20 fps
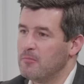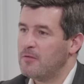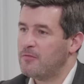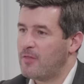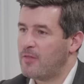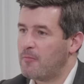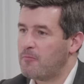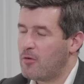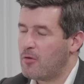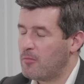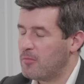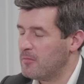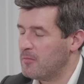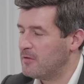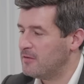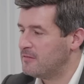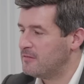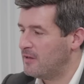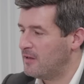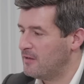if that problem
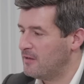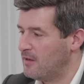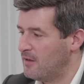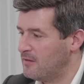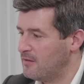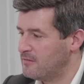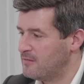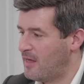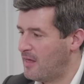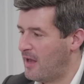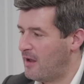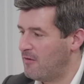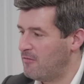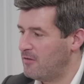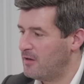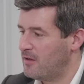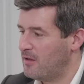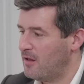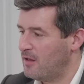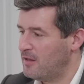is there.
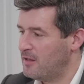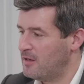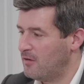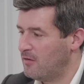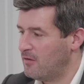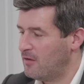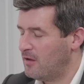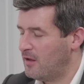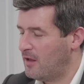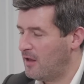And it, you know,